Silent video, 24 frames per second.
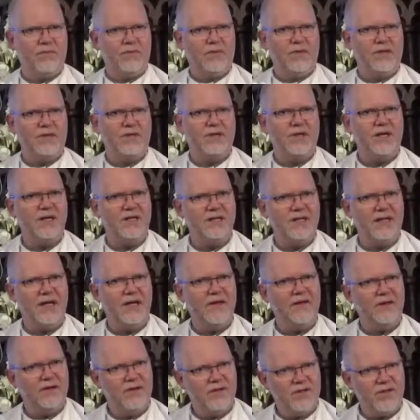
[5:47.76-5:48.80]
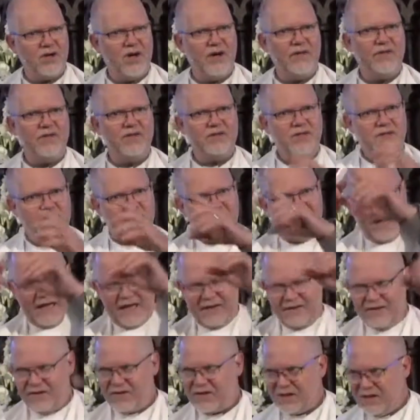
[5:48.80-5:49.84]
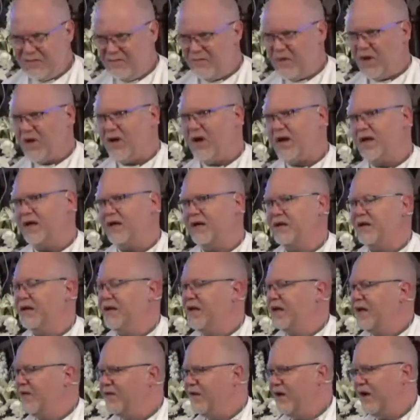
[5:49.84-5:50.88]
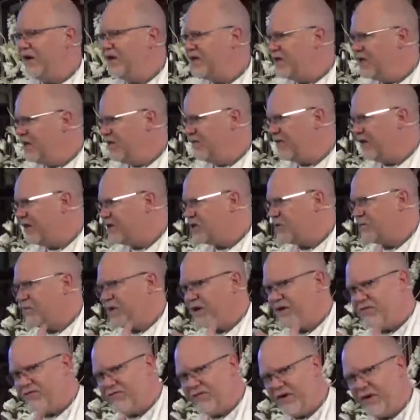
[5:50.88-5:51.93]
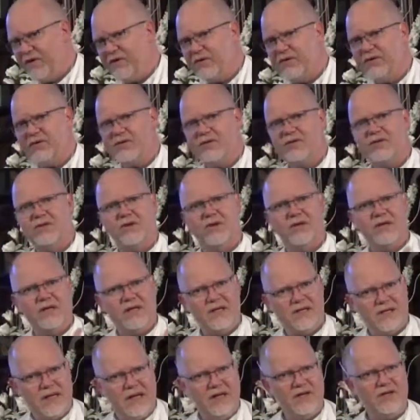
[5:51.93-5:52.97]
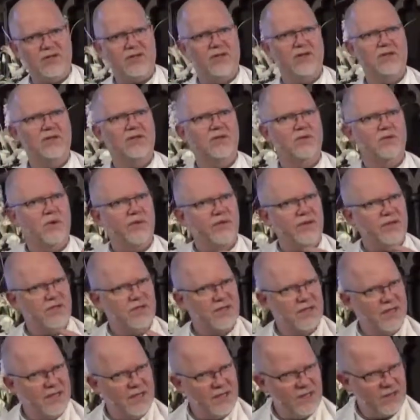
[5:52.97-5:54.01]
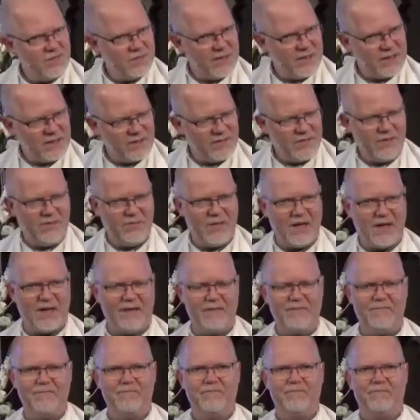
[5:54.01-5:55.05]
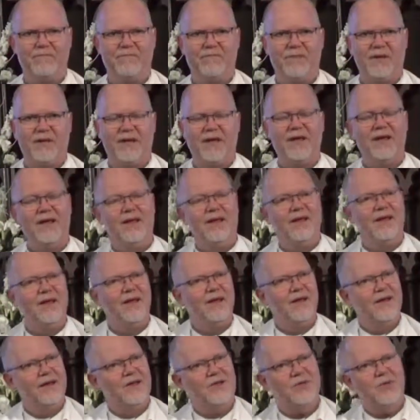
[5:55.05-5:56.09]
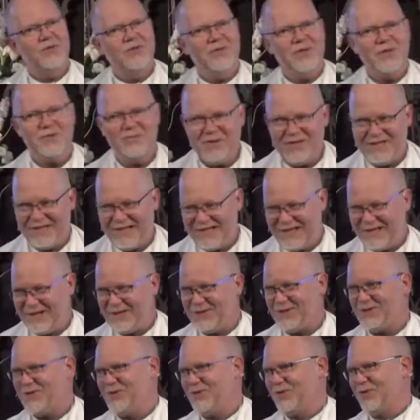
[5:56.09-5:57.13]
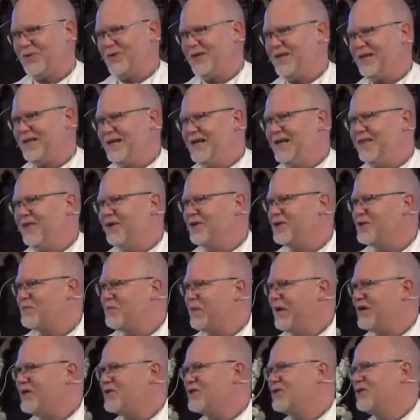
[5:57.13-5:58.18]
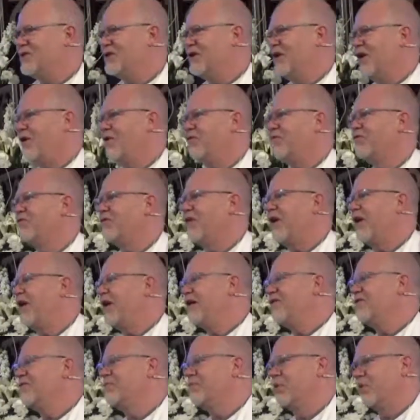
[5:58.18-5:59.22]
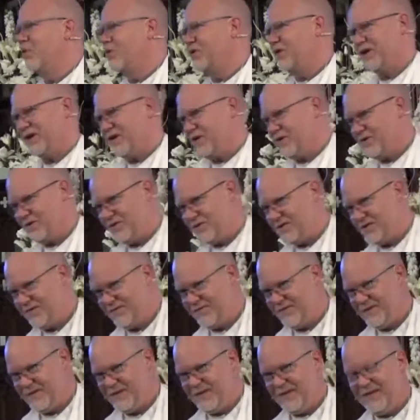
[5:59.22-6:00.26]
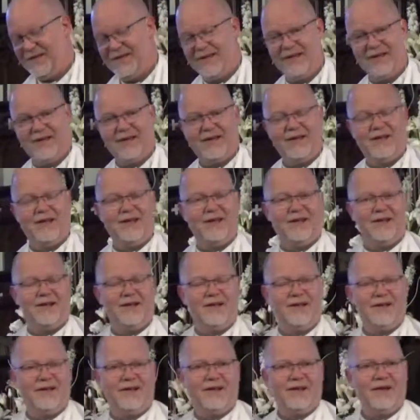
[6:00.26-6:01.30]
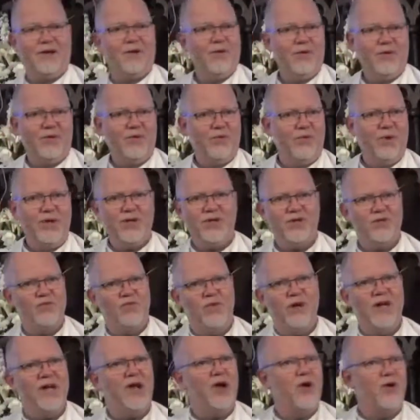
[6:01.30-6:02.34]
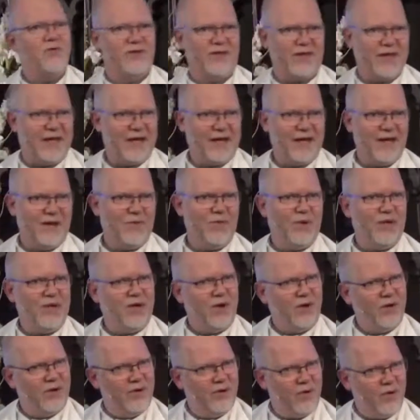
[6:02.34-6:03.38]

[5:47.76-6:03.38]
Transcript: the city together, designed the city, he had this in mind. And the idea of that is to bring focus and attention to what the city is meant to be about. So in this particular story, there is mention of five porticos. Now, we just read over that and we don't